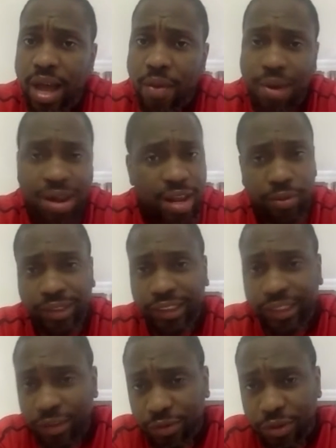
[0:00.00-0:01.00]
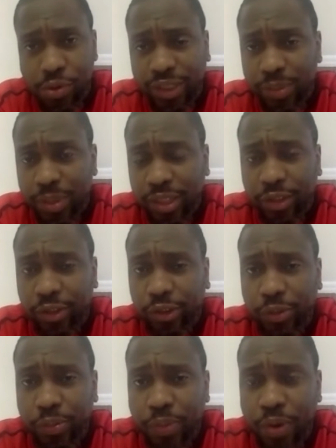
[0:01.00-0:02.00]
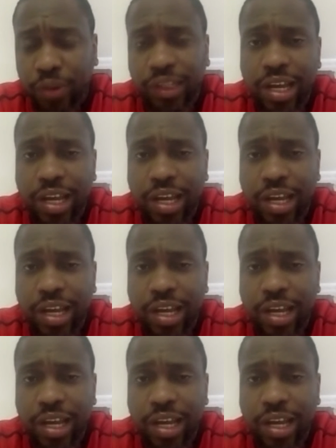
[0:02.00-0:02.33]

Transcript: And when they receive the U S military support,